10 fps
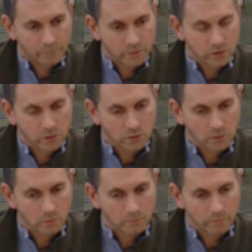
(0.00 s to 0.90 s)

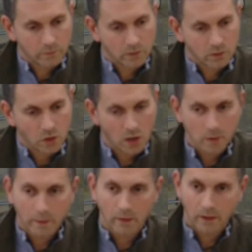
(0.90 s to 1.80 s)
to talk
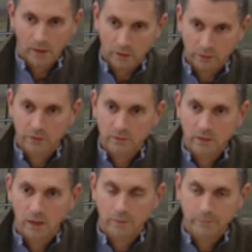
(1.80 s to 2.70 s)
about health,
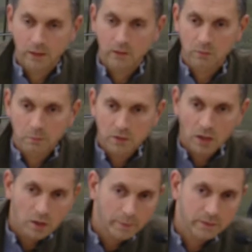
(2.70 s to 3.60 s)
because when we
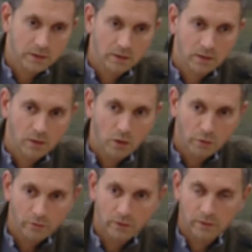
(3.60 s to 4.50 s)
talk about the
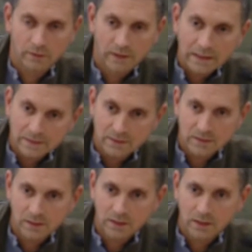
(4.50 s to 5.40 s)

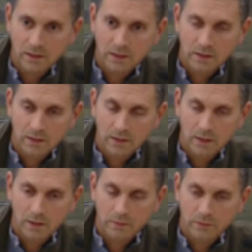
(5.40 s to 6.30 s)
COVID-19
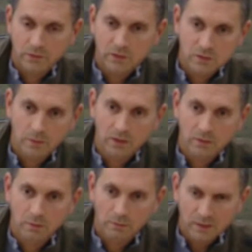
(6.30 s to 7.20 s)

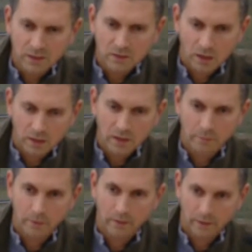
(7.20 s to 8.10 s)
situation, we're really talking
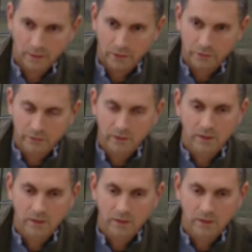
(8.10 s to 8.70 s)
about health.